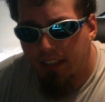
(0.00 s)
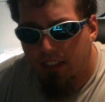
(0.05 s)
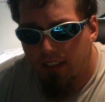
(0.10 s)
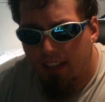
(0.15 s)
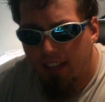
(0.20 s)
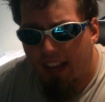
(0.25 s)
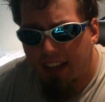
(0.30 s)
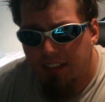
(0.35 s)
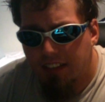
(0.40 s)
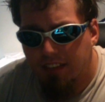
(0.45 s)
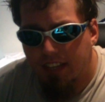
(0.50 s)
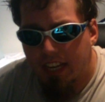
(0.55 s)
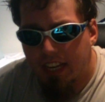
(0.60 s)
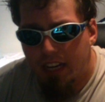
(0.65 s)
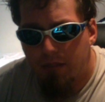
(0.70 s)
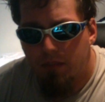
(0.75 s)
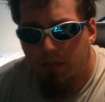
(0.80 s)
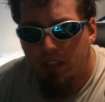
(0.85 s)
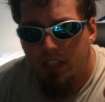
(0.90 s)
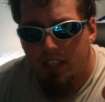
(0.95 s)
last
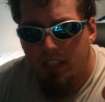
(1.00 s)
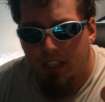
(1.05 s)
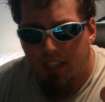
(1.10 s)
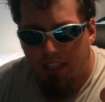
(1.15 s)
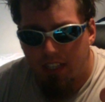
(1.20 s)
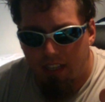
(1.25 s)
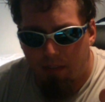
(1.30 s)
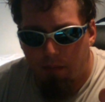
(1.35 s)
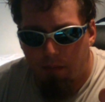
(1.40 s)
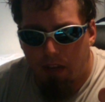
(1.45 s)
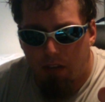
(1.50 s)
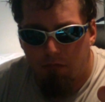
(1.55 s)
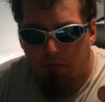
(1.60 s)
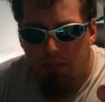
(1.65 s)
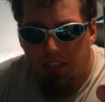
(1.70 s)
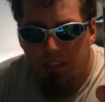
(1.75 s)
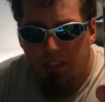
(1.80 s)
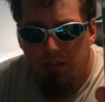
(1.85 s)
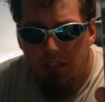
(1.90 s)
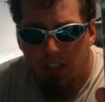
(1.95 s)
game in my
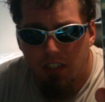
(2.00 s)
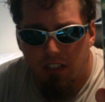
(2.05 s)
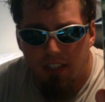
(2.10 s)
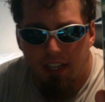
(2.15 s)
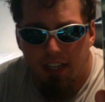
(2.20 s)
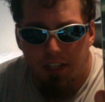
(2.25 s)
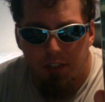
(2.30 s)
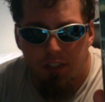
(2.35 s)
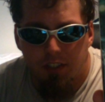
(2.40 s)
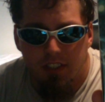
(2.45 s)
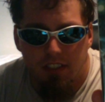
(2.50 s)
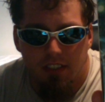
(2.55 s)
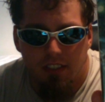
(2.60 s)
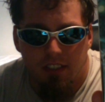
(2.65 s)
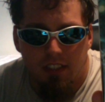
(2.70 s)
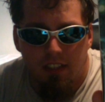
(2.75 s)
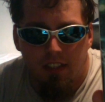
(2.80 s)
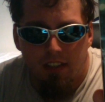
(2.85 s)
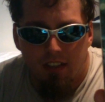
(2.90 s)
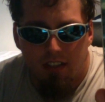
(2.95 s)
Wii U collection,
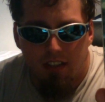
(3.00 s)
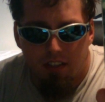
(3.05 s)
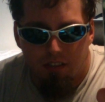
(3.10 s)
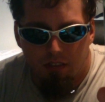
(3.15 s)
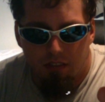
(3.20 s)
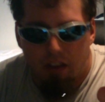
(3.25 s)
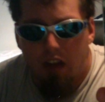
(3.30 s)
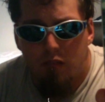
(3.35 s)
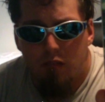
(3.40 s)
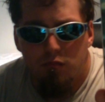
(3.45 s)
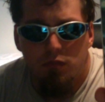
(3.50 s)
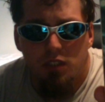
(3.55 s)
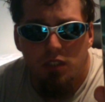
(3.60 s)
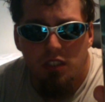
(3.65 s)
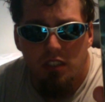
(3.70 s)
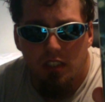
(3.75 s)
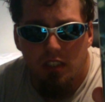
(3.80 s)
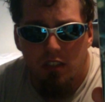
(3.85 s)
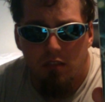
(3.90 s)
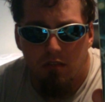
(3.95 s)

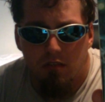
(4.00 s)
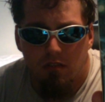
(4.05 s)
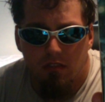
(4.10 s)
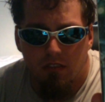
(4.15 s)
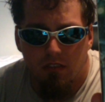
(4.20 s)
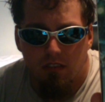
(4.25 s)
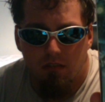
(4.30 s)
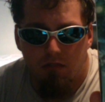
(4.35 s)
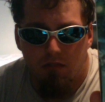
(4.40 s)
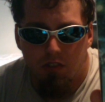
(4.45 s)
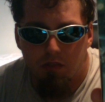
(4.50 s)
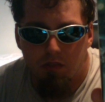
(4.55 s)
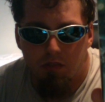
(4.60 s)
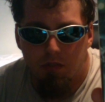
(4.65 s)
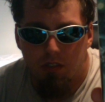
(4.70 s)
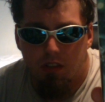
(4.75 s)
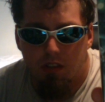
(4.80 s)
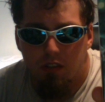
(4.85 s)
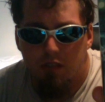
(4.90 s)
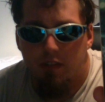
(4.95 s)
ZombiU, which
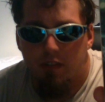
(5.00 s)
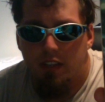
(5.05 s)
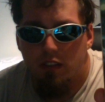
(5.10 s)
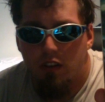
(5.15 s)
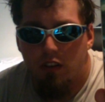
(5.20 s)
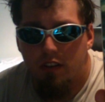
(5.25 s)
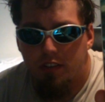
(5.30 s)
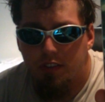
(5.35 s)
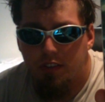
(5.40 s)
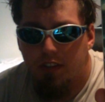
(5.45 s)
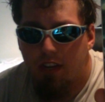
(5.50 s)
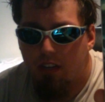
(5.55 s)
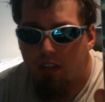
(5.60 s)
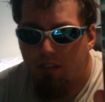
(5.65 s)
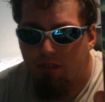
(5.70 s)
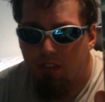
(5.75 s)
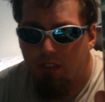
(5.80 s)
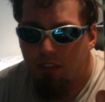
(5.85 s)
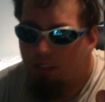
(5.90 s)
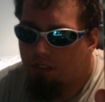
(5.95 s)
was also a launch title
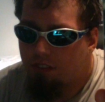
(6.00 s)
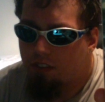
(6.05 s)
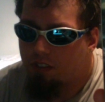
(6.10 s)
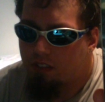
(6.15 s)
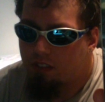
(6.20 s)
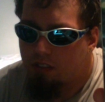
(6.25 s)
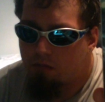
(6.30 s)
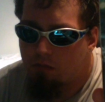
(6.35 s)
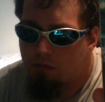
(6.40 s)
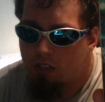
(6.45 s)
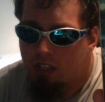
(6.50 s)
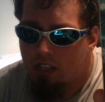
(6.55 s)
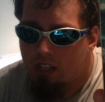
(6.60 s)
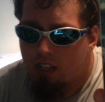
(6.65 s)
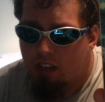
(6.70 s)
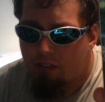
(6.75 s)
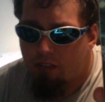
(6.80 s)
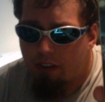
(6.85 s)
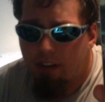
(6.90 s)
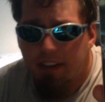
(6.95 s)
for the system.
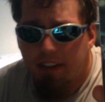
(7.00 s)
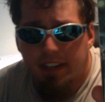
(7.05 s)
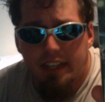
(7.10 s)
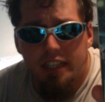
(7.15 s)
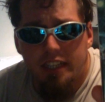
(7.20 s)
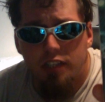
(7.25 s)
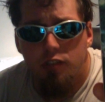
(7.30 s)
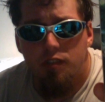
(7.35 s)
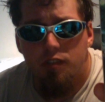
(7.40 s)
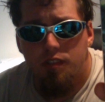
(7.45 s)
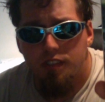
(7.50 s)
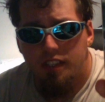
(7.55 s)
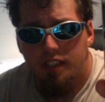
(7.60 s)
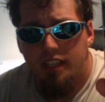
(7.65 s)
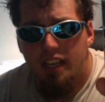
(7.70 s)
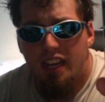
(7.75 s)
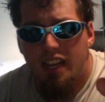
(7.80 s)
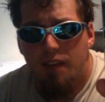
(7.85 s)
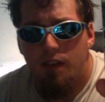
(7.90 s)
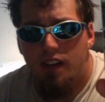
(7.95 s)
Very
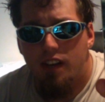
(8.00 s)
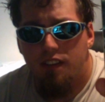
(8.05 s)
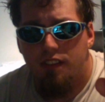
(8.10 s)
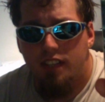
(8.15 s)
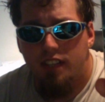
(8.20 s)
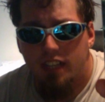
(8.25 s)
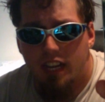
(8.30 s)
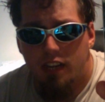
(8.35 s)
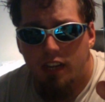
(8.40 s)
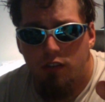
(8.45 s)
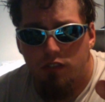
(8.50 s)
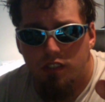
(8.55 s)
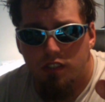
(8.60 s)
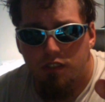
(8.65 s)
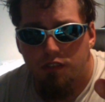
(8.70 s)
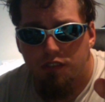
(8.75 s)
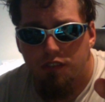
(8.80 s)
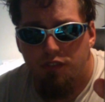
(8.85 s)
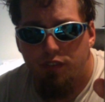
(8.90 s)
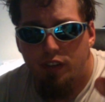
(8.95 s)
interesting game, I think. I know
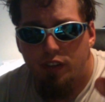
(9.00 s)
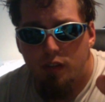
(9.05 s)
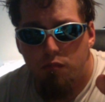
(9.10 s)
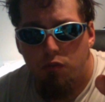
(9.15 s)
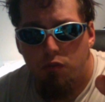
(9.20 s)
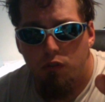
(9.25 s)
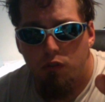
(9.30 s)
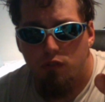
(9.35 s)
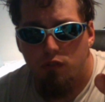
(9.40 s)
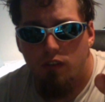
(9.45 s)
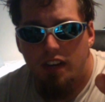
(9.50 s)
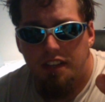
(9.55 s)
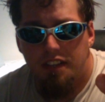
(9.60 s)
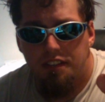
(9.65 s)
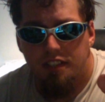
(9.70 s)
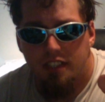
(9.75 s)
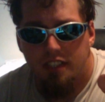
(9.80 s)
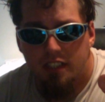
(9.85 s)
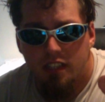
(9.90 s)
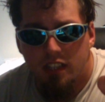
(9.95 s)
this is a very
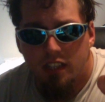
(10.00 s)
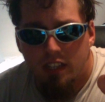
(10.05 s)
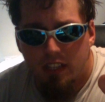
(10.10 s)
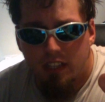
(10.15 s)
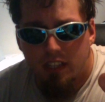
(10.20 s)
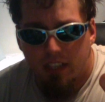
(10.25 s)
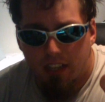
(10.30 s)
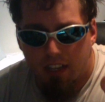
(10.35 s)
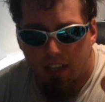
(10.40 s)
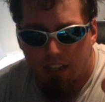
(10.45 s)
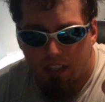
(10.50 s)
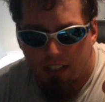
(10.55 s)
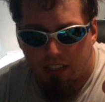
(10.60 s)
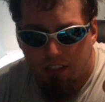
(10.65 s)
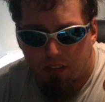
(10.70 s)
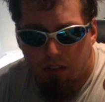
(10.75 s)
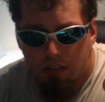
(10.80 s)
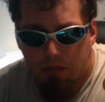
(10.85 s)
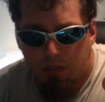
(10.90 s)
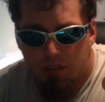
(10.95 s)
polarizing
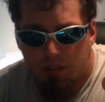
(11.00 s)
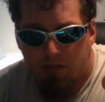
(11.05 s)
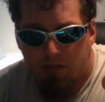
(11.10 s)
in terms of